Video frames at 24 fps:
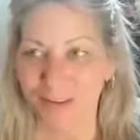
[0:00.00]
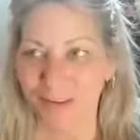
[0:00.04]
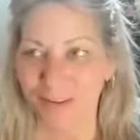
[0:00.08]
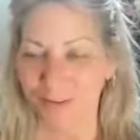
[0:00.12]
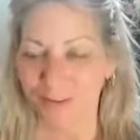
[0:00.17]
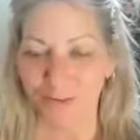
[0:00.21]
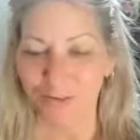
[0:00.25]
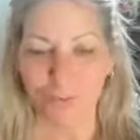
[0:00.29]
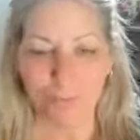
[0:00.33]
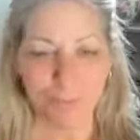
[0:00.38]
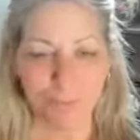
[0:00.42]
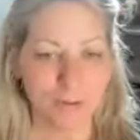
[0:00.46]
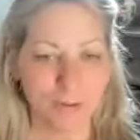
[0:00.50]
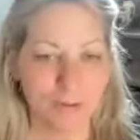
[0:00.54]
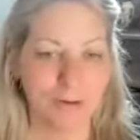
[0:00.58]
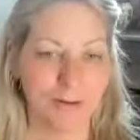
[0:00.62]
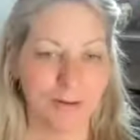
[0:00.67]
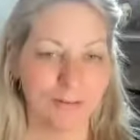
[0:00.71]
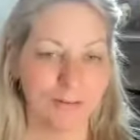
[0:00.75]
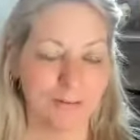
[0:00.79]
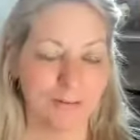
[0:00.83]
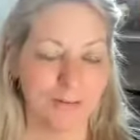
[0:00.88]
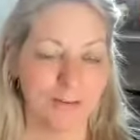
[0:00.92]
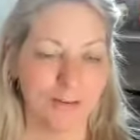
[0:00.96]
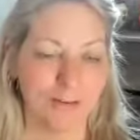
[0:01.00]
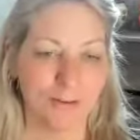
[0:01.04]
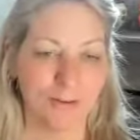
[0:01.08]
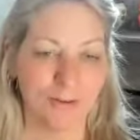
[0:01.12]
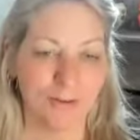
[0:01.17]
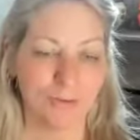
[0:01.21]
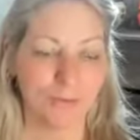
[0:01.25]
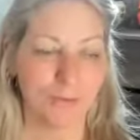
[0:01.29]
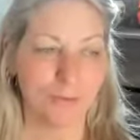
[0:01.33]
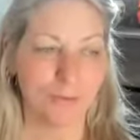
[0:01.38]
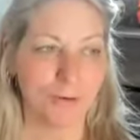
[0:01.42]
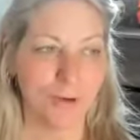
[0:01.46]
spirit,
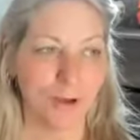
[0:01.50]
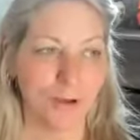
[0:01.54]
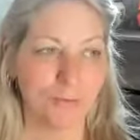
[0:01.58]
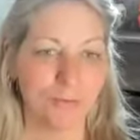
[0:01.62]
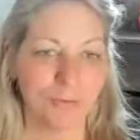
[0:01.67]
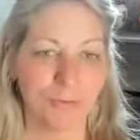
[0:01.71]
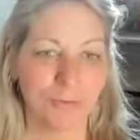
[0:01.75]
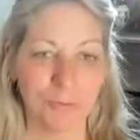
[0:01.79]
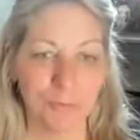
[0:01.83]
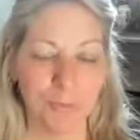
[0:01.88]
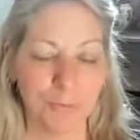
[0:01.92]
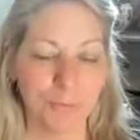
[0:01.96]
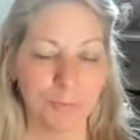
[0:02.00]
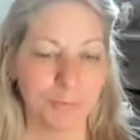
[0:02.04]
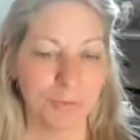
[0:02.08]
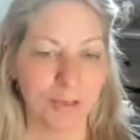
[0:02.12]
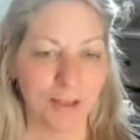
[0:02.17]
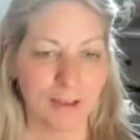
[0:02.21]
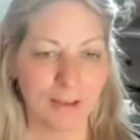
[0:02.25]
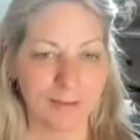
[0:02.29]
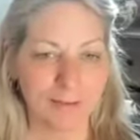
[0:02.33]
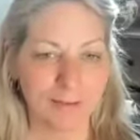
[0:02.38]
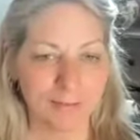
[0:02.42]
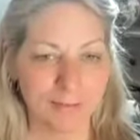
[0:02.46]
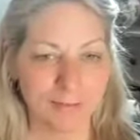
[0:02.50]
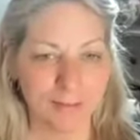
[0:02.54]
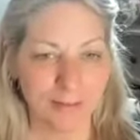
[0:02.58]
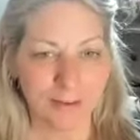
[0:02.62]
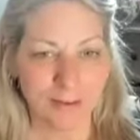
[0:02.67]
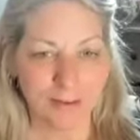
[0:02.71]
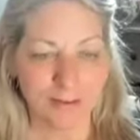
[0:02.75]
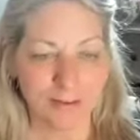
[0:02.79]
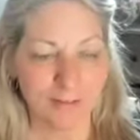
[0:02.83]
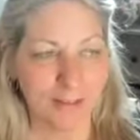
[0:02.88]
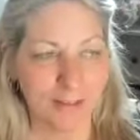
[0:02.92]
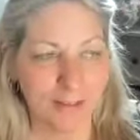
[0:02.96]
to come from a place
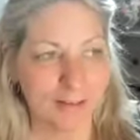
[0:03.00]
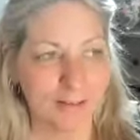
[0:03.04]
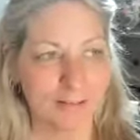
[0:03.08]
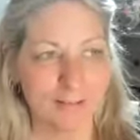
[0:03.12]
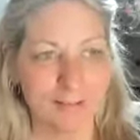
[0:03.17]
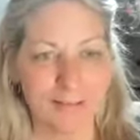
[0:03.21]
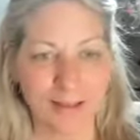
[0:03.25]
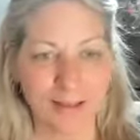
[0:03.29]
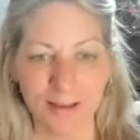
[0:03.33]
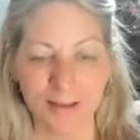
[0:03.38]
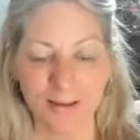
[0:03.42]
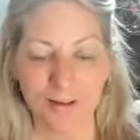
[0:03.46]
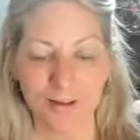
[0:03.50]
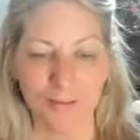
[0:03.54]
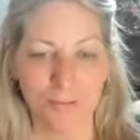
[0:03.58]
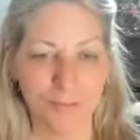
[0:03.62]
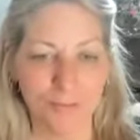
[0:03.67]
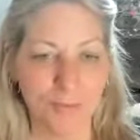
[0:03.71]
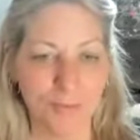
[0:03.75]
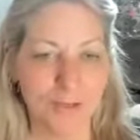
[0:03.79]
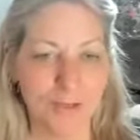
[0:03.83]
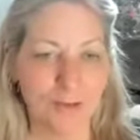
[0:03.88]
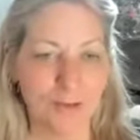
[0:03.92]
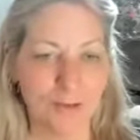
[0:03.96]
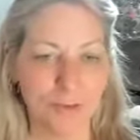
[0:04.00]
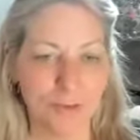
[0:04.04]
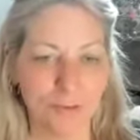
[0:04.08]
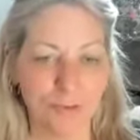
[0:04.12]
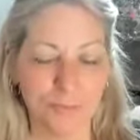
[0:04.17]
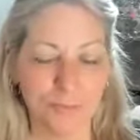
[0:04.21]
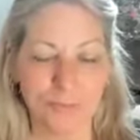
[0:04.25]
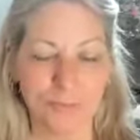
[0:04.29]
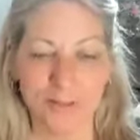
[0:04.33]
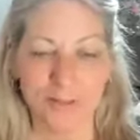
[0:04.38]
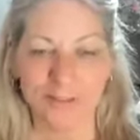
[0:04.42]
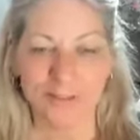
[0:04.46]
that is not of my
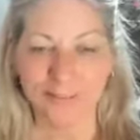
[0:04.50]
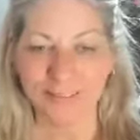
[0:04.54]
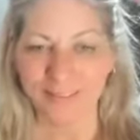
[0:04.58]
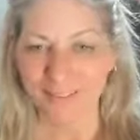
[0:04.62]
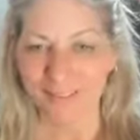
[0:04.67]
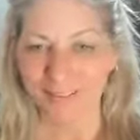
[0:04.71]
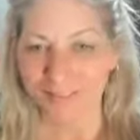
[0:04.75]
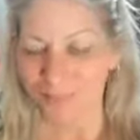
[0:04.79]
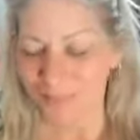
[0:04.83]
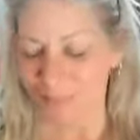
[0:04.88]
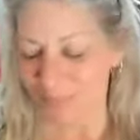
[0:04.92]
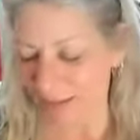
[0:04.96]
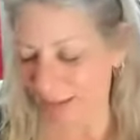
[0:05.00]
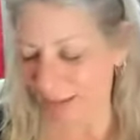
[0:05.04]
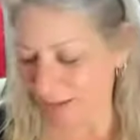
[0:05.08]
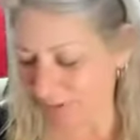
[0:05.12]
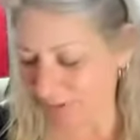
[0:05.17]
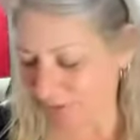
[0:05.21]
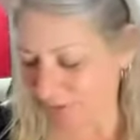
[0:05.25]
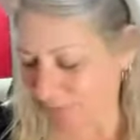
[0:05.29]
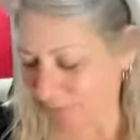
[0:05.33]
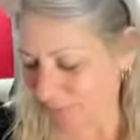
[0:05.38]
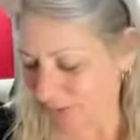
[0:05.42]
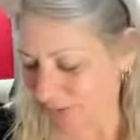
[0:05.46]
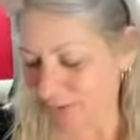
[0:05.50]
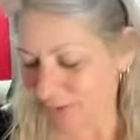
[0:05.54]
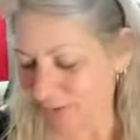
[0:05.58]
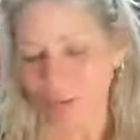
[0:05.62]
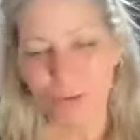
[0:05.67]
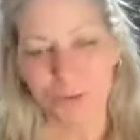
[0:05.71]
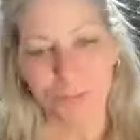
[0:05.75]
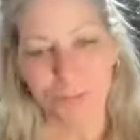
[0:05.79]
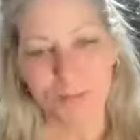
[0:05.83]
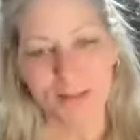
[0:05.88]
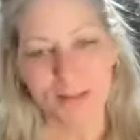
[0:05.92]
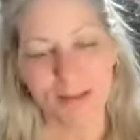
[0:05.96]
human
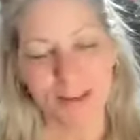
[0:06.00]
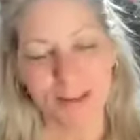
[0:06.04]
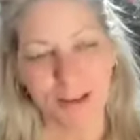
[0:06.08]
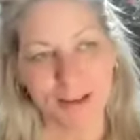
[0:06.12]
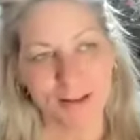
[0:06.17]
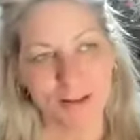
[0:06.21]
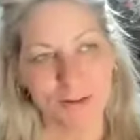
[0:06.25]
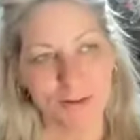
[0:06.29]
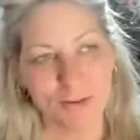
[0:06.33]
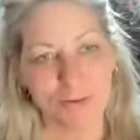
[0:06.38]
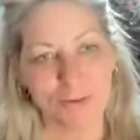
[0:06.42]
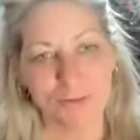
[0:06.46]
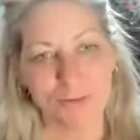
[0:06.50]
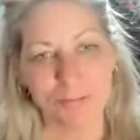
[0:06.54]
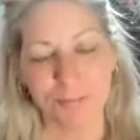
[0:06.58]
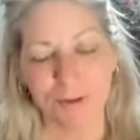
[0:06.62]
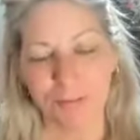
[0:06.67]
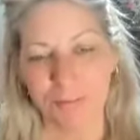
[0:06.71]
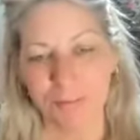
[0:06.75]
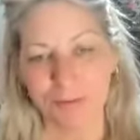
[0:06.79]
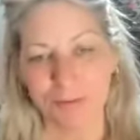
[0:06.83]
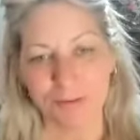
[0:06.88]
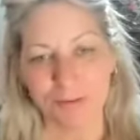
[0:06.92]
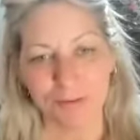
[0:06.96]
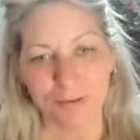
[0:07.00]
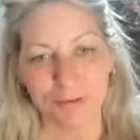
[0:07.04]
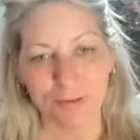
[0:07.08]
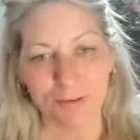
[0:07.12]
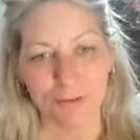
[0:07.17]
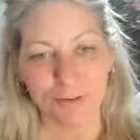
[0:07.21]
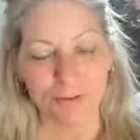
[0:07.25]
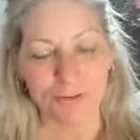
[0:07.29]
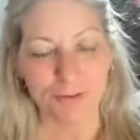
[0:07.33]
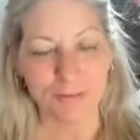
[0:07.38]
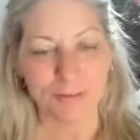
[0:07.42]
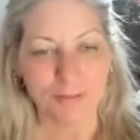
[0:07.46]
energy, my
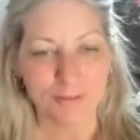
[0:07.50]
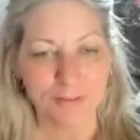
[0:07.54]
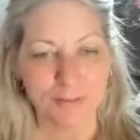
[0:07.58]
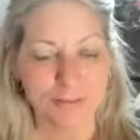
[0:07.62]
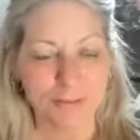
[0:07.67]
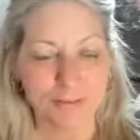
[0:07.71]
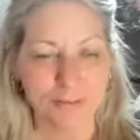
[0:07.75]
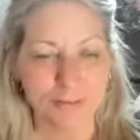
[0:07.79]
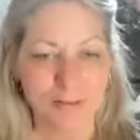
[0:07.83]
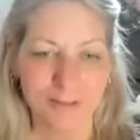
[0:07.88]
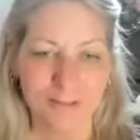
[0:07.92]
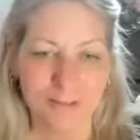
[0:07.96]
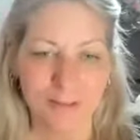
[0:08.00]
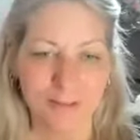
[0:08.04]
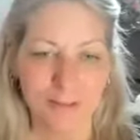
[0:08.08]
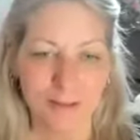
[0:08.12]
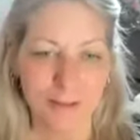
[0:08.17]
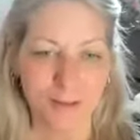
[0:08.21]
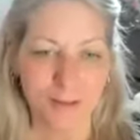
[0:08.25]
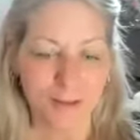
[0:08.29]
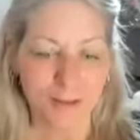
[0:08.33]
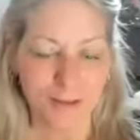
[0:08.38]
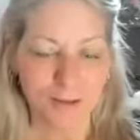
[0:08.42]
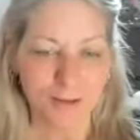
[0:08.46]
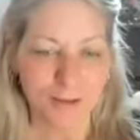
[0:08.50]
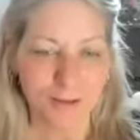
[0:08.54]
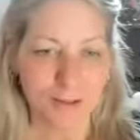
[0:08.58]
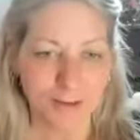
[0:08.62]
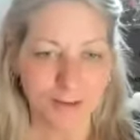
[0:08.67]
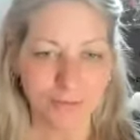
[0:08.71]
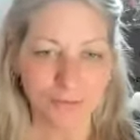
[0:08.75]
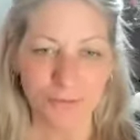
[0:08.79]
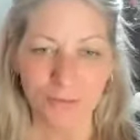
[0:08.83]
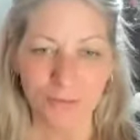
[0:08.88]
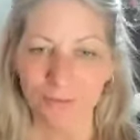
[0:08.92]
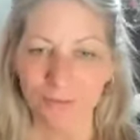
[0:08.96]
material existence, not
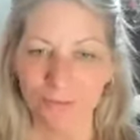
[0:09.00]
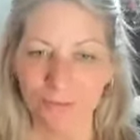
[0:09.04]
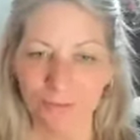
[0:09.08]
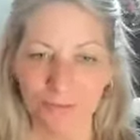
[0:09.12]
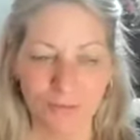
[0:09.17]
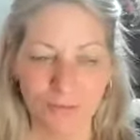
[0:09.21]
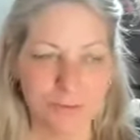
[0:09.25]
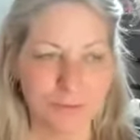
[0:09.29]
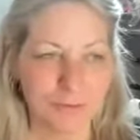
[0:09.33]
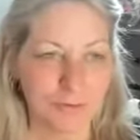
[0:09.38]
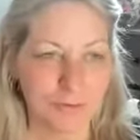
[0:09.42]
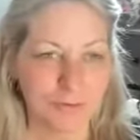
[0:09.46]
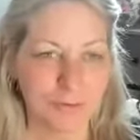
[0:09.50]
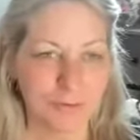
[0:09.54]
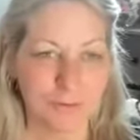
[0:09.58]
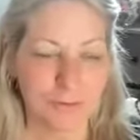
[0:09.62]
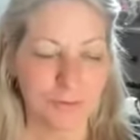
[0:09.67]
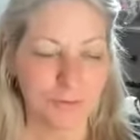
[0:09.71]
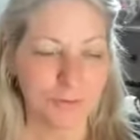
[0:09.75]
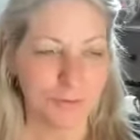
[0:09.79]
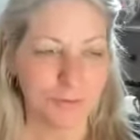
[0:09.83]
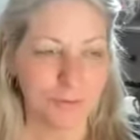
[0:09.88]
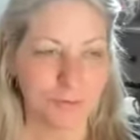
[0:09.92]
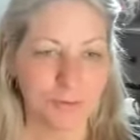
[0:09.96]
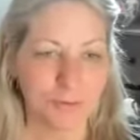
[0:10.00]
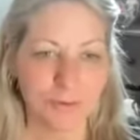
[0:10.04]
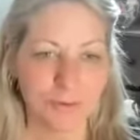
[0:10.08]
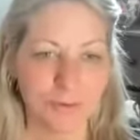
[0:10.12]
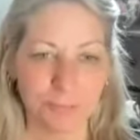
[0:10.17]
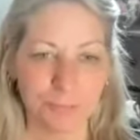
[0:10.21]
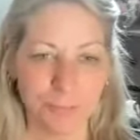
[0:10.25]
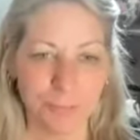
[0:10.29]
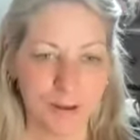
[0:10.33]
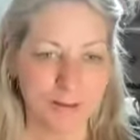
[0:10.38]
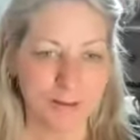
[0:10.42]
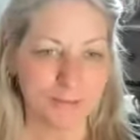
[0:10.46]
of that physical
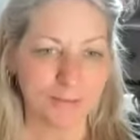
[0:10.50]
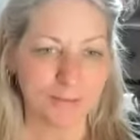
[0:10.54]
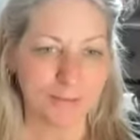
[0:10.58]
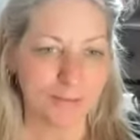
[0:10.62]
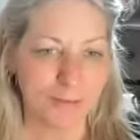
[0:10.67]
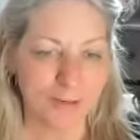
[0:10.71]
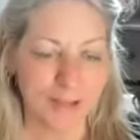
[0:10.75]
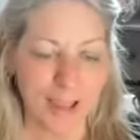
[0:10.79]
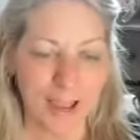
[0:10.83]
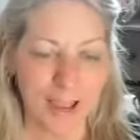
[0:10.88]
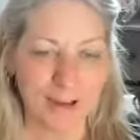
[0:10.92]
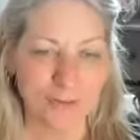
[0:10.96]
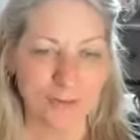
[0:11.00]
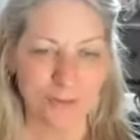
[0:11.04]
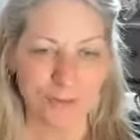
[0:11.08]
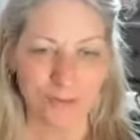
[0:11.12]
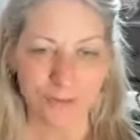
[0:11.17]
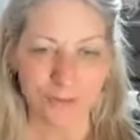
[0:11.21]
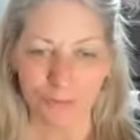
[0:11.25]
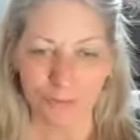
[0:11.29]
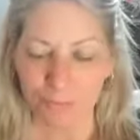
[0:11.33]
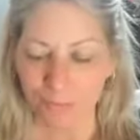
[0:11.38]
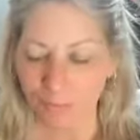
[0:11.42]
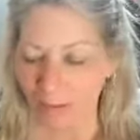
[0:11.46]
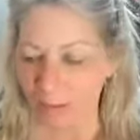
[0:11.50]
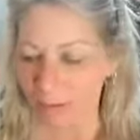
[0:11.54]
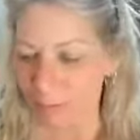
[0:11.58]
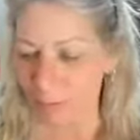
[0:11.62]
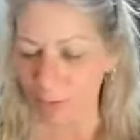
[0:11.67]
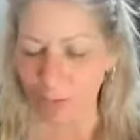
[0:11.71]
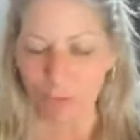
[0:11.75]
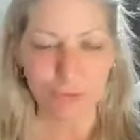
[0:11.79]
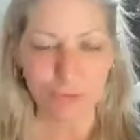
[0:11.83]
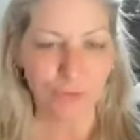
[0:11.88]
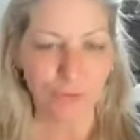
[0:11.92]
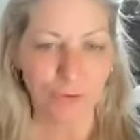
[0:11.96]
response and reaction of my
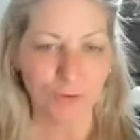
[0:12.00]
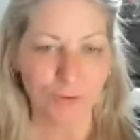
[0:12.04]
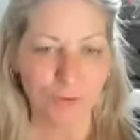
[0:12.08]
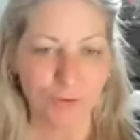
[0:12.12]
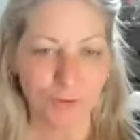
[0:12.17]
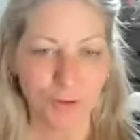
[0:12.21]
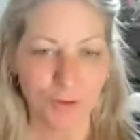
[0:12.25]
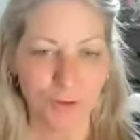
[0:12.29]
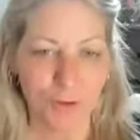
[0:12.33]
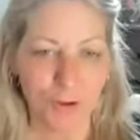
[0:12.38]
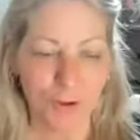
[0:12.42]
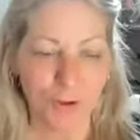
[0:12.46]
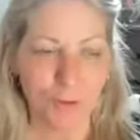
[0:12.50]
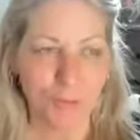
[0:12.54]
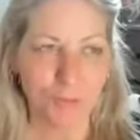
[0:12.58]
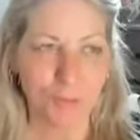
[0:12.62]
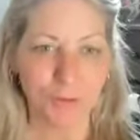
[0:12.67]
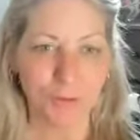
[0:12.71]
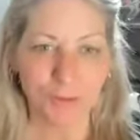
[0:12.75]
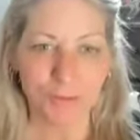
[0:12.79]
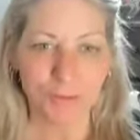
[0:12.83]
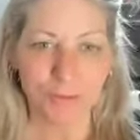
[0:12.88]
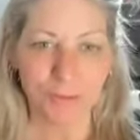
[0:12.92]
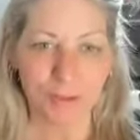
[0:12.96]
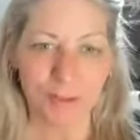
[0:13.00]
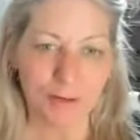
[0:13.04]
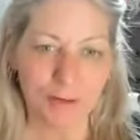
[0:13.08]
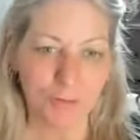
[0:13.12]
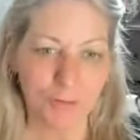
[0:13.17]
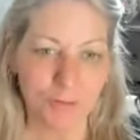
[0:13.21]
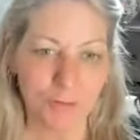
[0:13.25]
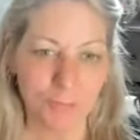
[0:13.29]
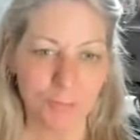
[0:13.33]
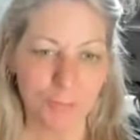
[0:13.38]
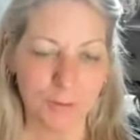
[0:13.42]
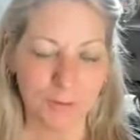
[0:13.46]
emotions, but of that of
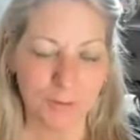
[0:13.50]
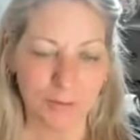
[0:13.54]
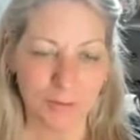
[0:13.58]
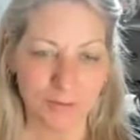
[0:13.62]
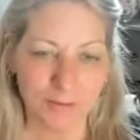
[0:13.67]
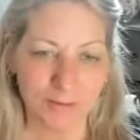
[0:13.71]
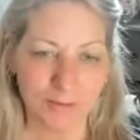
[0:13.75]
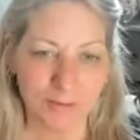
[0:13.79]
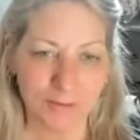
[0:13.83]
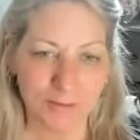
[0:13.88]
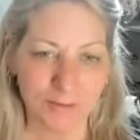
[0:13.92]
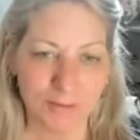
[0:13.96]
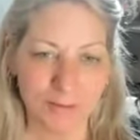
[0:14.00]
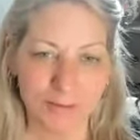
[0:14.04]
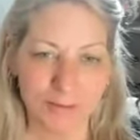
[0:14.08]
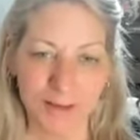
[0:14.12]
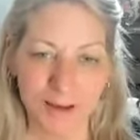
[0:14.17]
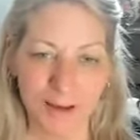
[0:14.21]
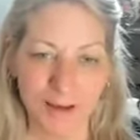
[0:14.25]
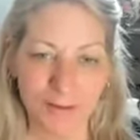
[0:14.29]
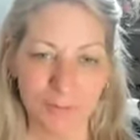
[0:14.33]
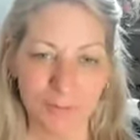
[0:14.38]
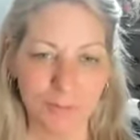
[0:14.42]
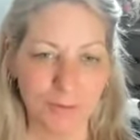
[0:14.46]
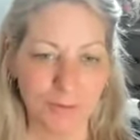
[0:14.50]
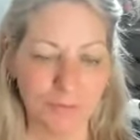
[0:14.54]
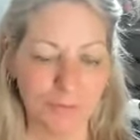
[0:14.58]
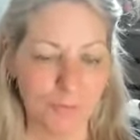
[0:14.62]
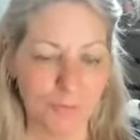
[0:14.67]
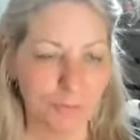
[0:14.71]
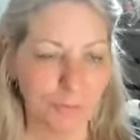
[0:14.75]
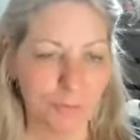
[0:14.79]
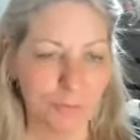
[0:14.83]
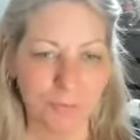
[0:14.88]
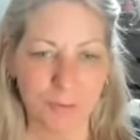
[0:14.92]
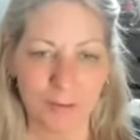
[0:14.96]
spirit. Guide me
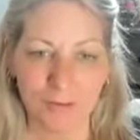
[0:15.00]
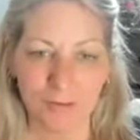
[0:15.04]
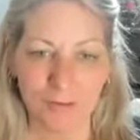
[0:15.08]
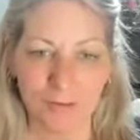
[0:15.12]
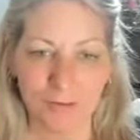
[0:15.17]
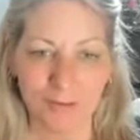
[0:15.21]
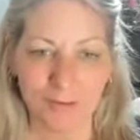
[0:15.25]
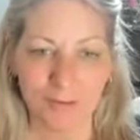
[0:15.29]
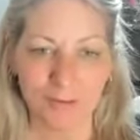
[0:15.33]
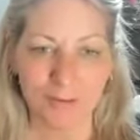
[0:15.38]
from spirit.